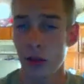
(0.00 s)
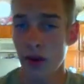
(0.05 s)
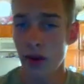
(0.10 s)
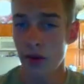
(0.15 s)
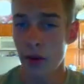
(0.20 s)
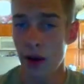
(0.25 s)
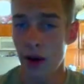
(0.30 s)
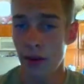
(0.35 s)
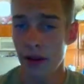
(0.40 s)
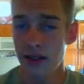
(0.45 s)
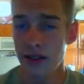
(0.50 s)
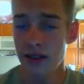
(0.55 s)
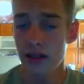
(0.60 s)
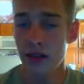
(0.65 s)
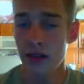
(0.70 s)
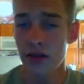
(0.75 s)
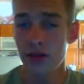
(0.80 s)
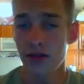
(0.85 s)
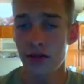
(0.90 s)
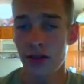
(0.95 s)
a little bit about
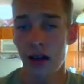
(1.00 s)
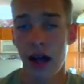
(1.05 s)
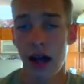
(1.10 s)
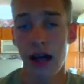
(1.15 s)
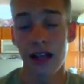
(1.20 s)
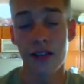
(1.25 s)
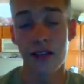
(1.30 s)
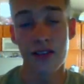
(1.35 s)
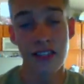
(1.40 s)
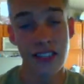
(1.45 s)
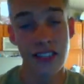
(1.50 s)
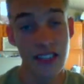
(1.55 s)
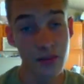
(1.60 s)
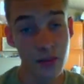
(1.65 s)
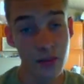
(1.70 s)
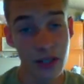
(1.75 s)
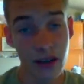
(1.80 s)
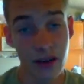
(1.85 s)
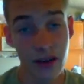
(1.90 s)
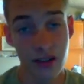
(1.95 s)
myself. I live in
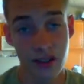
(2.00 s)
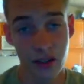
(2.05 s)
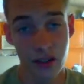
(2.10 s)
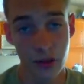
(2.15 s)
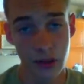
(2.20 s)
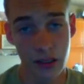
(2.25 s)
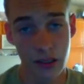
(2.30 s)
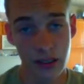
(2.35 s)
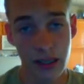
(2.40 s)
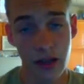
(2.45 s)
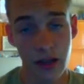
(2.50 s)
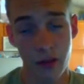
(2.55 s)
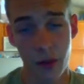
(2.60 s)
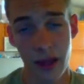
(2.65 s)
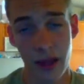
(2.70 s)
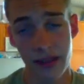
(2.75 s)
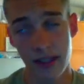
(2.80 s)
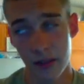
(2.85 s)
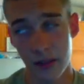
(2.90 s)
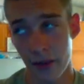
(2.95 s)
Tempe, Arizona. Now the
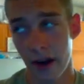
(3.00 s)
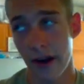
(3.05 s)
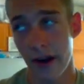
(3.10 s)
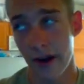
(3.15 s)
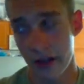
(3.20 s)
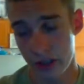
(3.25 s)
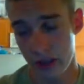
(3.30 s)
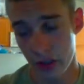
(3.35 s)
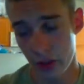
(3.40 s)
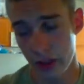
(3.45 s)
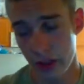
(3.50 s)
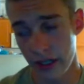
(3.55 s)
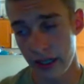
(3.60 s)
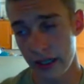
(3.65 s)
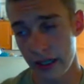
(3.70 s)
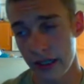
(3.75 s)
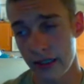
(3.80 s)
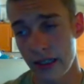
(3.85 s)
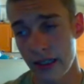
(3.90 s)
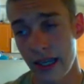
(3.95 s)
bad thing about Arizona
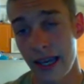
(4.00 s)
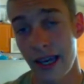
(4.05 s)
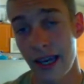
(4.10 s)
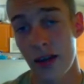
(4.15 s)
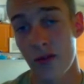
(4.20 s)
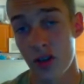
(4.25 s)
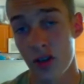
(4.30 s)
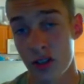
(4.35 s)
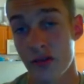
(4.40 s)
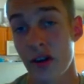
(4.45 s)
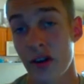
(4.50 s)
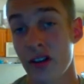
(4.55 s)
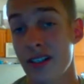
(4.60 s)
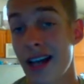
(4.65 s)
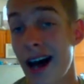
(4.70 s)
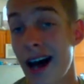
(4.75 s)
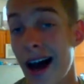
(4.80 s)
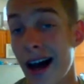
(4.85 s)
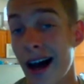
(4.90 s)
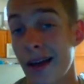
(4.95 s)
is, first of all,
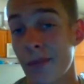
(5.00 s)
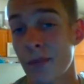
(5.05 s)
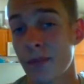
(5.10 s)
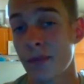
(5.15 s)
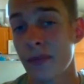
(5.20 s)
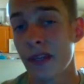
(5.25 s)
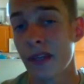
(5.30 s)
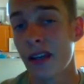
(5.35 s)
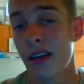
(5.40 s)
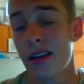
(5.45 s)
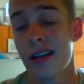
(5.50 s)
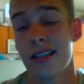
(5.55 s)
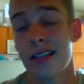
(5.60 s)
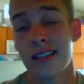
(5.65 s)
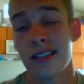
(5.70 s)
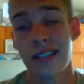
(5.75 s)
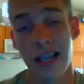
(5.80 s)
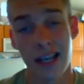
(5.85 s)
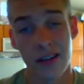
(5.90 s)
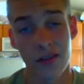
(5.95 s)
it's hot.
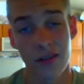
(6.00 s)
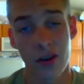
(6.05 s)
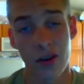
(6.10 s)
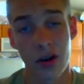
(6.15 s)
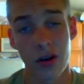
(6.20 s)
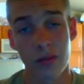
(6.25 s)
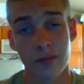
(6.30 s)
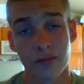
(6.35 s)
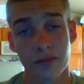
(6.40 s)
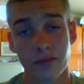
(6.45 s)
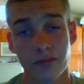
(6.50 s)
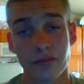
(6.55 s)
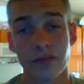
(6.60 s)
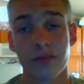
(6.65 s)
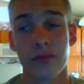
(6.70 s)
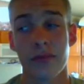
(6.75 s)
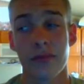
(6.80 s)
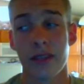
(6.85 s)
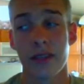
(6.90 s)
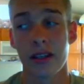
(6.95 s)
Second of all,
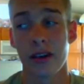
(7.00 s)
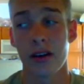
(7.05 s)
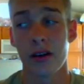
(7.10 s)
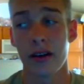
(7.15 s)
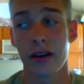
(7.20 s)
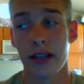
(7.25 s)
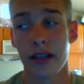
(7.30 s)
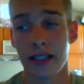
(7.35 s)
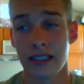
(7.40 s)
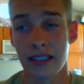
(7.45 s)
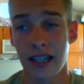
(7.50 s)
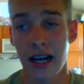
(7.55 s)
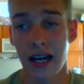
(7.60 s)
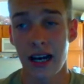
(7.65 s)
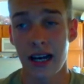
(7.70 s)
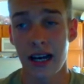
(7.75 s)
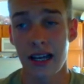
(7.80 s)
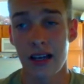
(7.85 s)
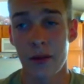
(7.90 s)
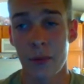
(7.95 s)
it's
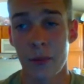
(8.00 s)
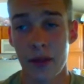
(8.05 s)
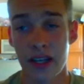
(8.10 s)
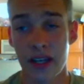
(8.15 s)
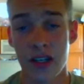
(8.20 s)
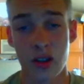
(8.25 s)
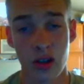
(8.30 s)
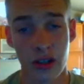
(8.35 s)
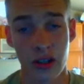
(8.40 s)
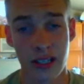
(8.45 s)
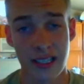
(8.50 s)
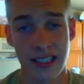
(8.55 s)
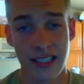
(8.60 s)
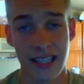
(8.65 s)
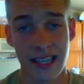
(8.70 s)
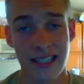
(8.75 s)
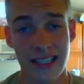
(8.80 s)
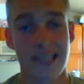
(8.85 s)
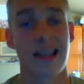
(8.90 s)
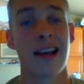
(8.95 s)
not a big drilling
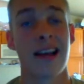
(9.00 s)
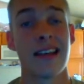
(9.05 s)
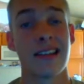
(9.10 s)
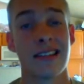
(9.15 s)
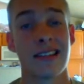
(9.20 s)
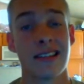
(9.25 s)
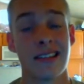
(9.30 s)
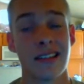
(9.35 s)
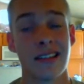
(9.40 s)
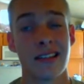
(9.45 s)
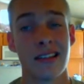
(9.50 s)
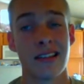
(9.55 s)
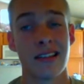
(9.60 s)
state. It's not as